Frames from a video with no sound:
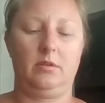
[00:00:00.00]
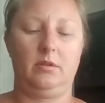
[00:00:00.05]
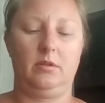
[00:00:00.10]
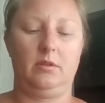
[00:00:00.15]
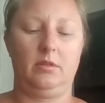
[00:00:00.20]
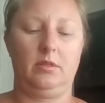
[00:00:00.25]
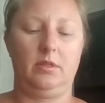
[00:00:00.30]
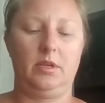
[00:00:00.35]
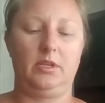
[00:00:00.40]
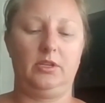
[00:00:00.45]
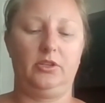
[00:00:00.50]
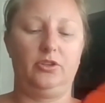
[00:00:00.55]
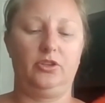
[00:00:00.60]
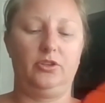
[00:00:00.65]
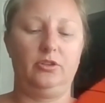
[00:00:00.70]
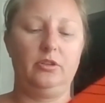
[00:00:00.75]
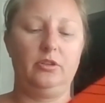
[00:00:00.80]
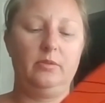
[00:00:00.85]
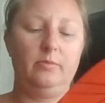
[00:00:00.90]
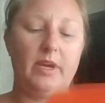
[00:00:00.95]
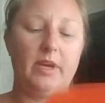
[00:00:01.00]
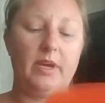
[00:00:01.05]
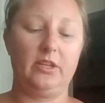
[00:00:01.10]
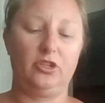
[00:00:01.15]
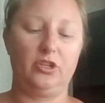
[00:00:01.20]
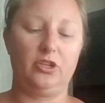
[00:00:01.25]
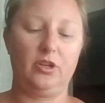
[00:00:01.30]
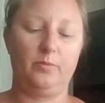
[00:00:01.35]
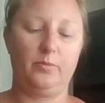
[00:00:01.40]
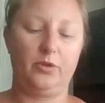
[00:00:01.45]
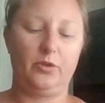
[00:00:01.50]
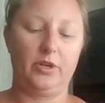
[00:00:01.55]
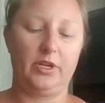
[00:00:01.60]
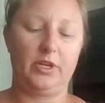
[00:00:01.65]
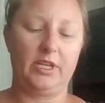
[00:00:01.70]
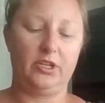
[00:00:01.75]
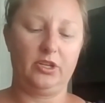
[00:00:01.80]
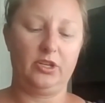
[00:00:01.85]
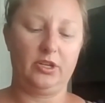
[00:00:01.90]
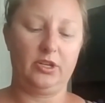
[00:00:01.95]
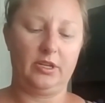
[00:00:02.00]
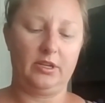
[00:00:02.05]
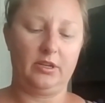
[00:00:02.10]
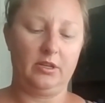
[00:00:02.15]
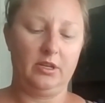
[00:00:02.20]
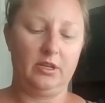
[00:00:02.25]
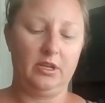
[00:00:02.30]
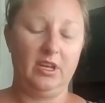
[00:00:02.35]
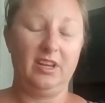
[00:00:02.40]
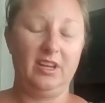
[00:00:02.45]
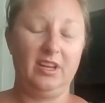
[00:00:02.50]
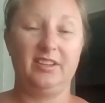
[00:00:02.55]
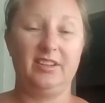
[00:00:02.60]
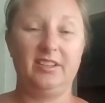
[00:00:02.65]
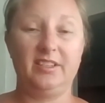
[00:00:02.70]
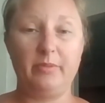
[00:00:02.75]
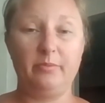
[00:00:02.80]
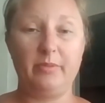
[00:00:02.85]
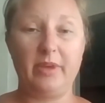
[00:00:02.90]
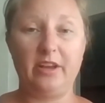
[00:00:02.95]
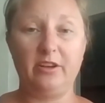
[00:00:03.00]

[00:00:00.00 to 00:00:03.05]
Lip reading: they should match up pretty good. Does it matter